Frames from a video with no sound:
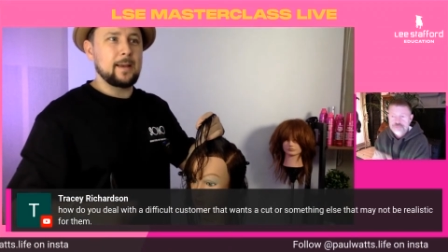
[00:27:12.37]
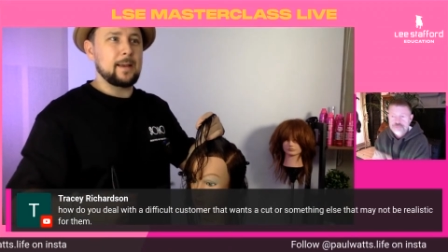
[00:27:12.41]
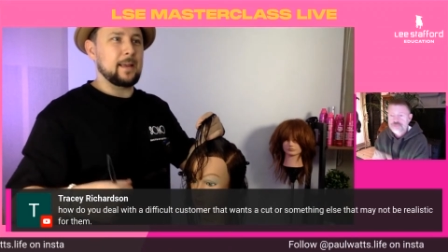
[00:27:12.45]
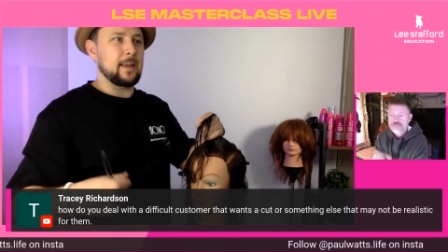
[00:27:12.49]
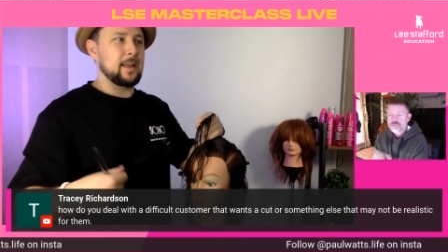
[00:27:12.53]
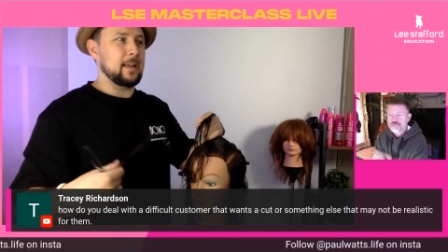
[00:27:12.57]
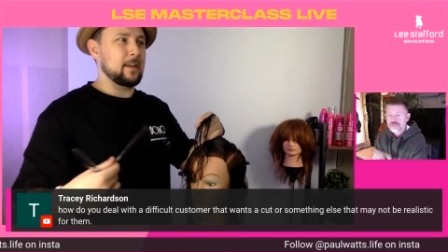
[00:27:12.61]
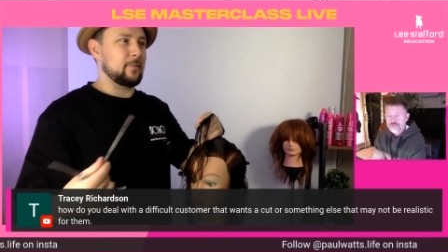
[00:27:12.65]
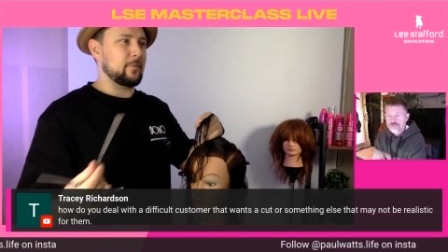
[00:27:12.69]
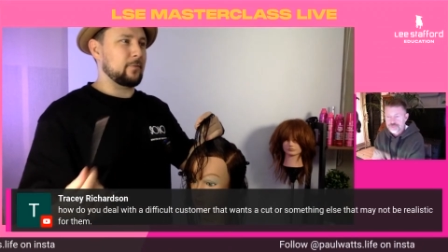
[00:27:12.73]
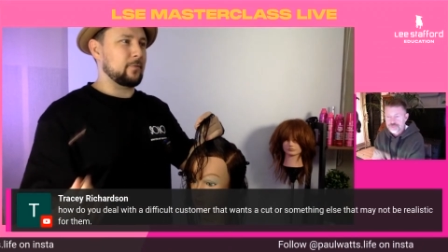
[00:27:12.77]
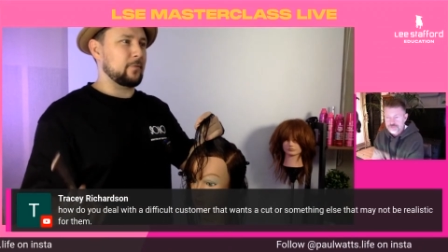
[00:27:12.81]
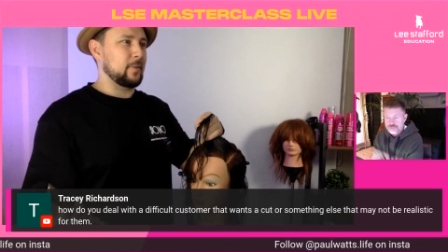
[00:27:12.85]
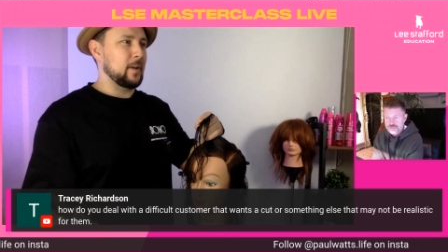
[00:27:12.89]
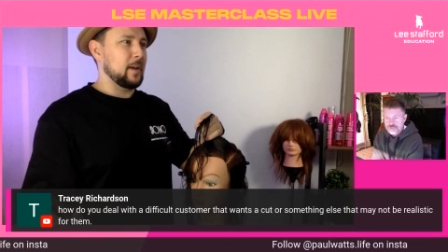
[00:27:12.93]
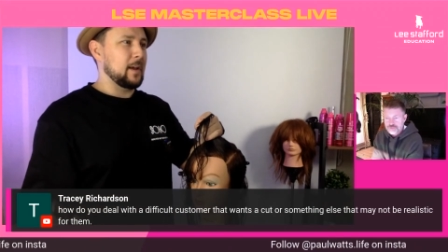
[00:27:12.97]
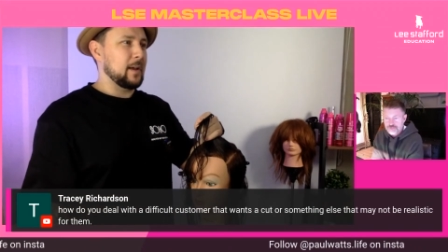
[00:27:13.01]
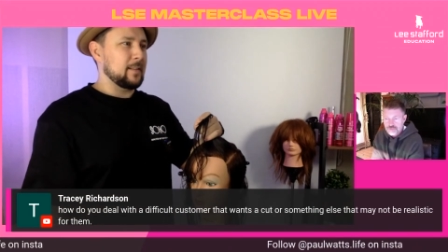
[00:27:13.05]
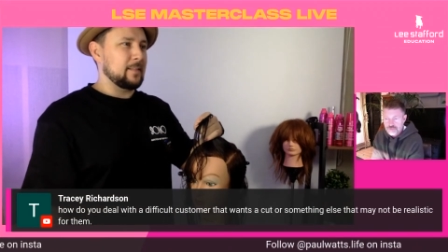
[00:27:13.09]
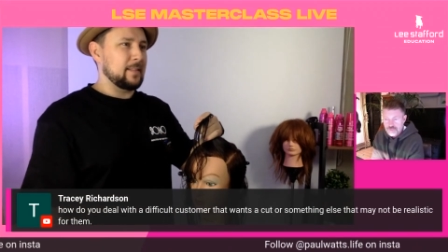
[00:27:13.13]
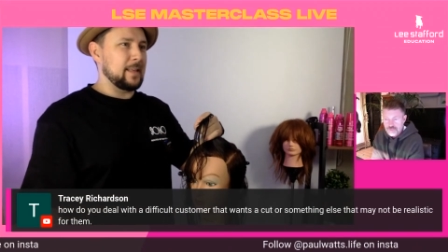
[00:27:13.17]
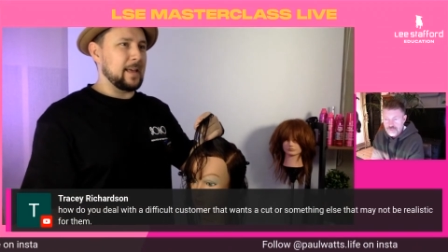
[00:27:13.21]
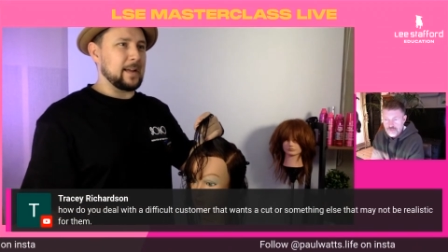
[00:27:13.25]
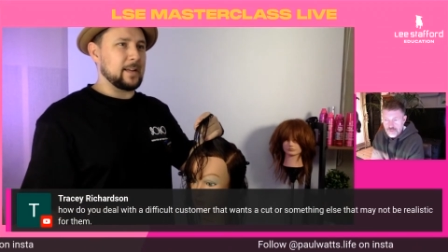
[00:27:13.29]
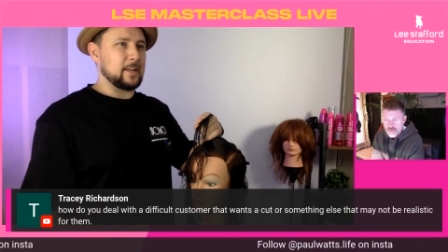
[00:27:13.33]
if
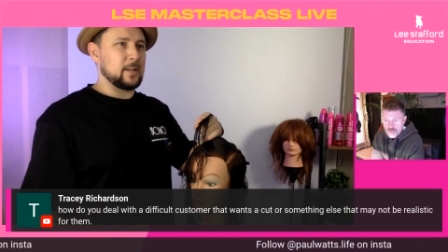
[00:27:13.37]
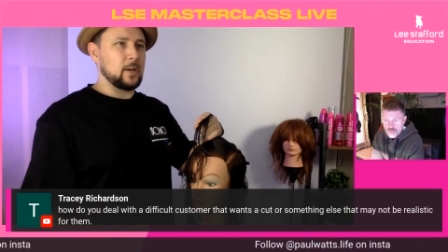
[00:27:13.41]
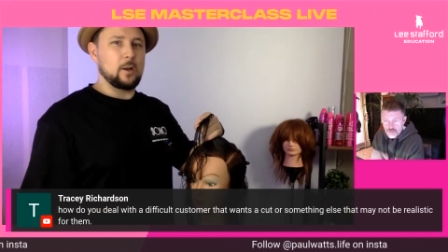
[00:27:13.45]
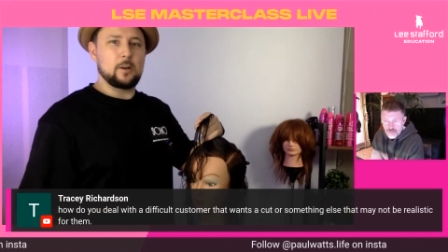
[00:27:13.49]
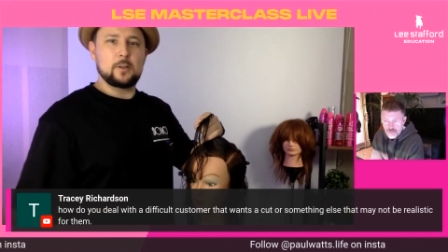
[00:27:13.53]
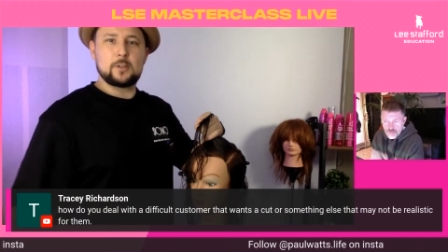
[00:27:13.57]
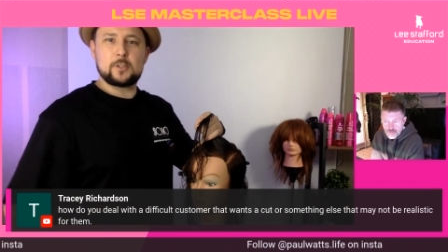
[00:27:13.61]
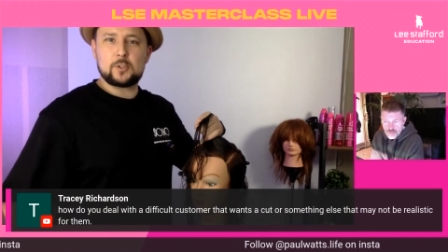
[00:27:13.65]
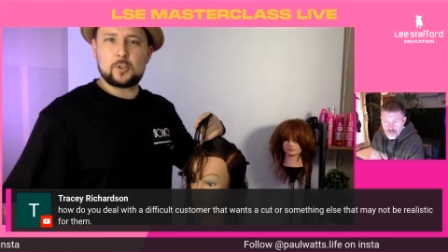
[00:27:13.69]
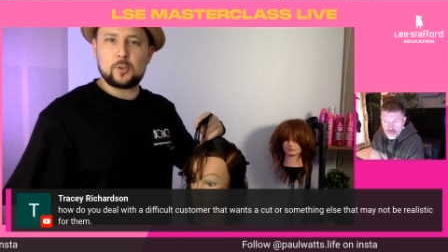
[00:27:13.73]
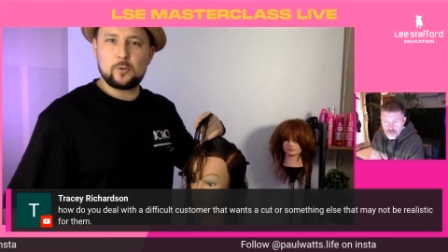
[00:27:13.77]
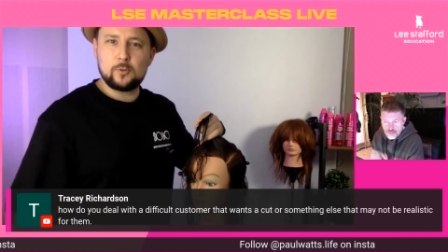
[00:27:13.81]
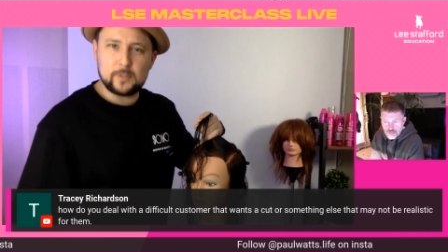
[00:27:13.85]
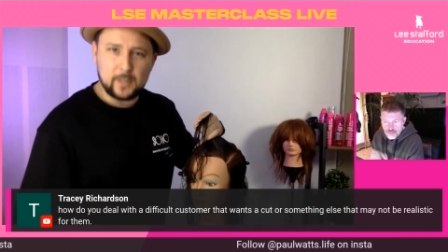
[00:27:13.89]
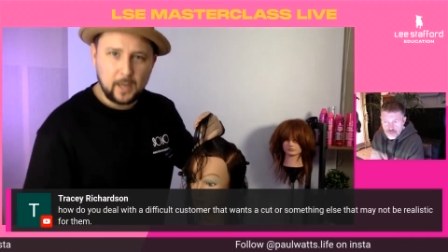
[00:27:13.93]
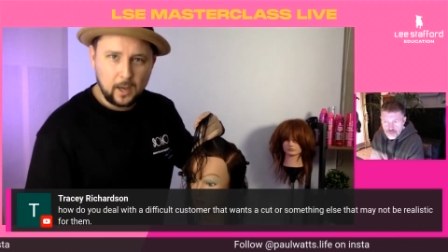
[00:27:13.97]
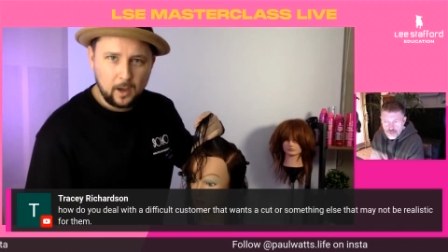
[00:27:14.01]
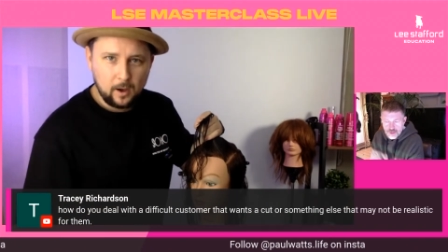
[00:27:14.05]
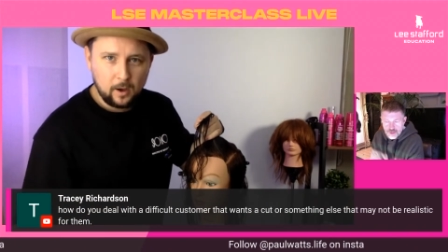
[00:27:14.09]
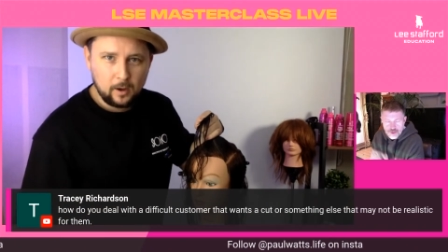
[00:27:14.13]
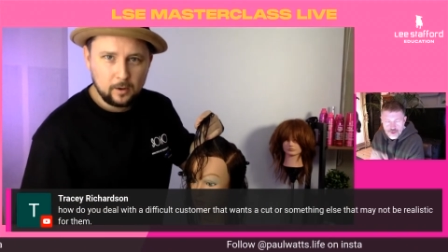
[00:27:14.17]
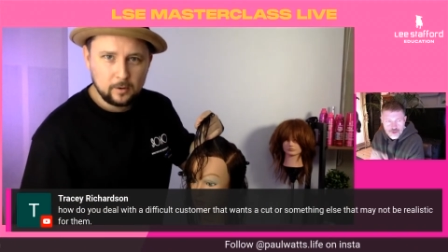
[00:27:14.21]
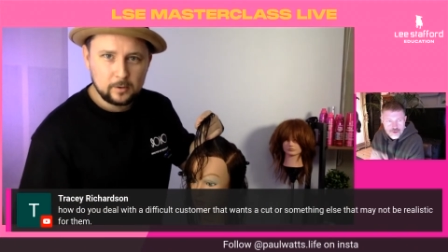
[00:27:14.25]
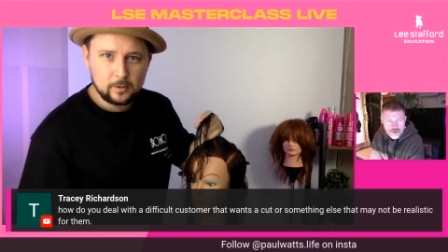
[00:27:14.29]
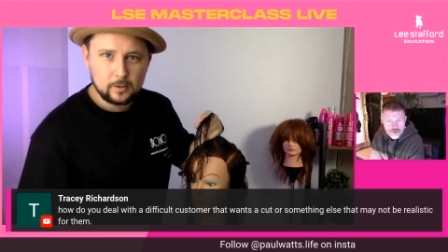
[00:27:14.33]
their colour's too
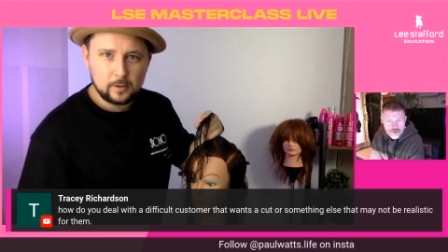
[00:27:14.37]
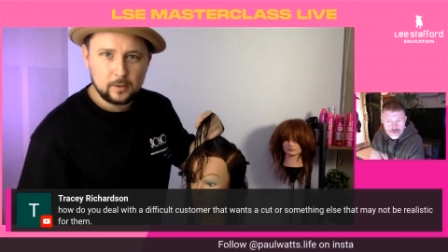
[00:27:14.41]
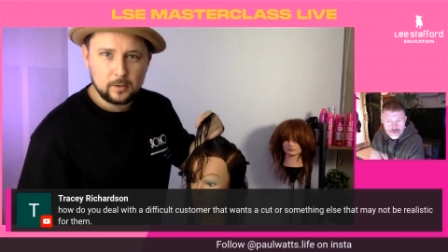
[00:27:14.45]
dark,